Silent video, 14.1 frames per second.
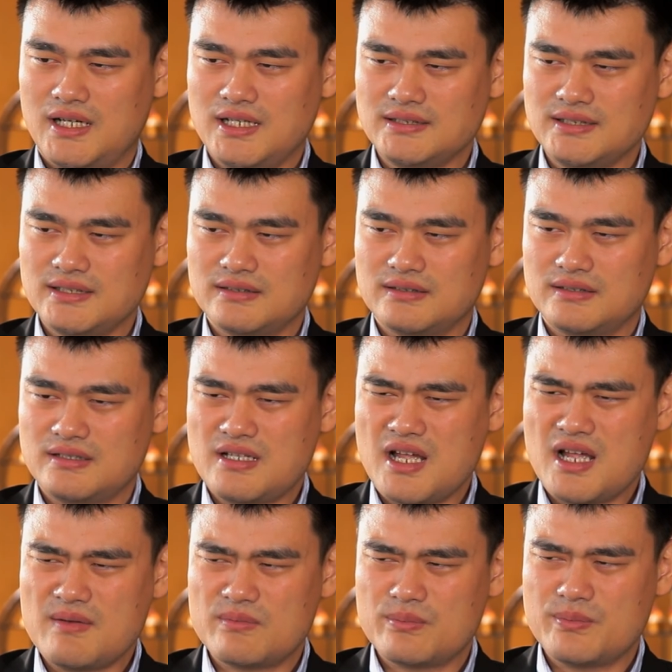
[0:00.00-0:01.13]
I said,
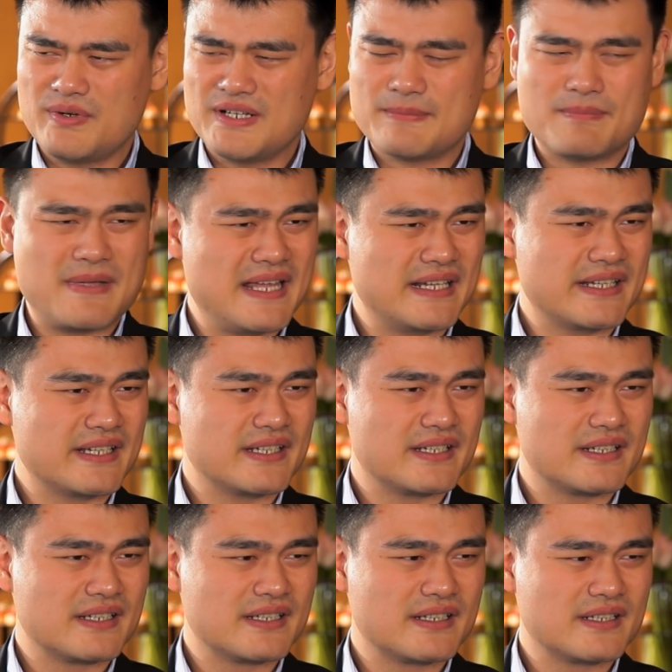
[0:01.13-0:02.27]
not really many.
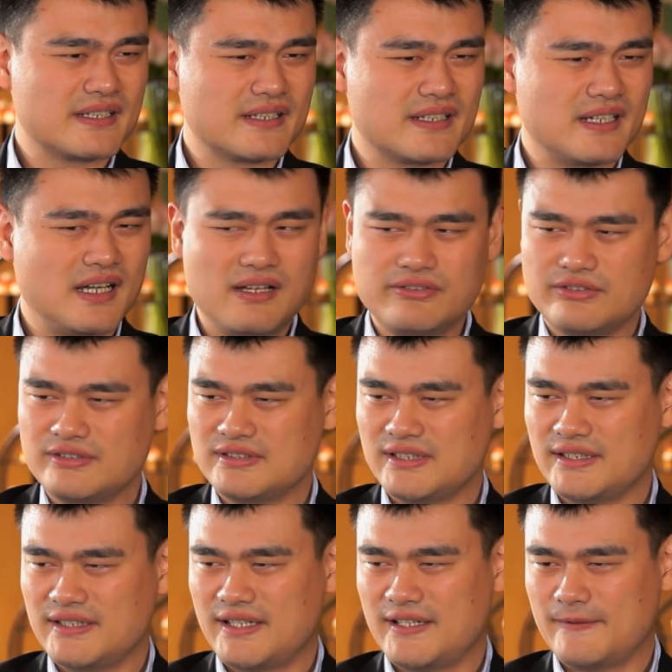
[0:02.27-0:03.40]
I have to
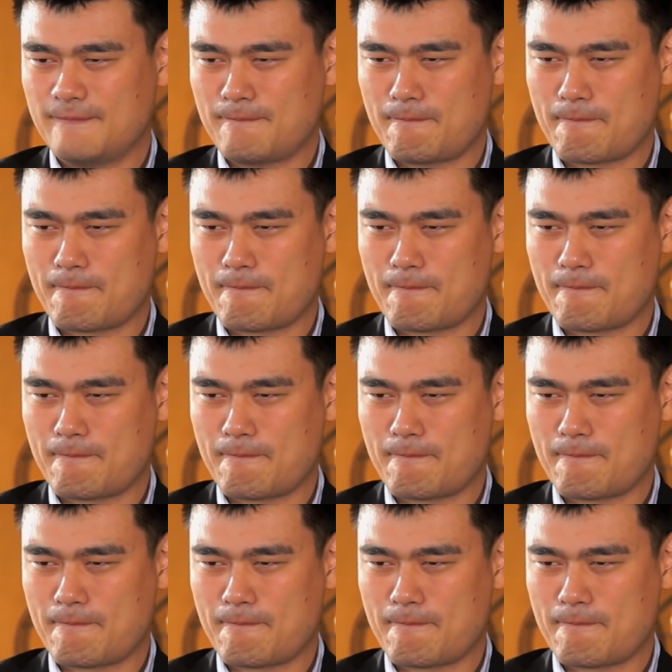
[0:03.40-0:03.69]
say that